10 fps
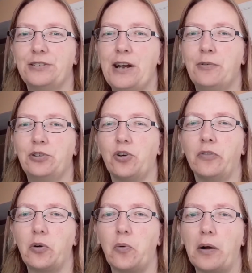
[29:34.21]
It was
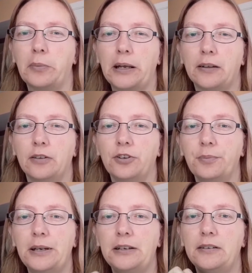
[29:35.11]
overwhelming a little
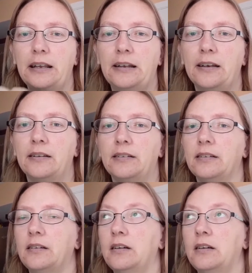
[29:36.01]
bit, and then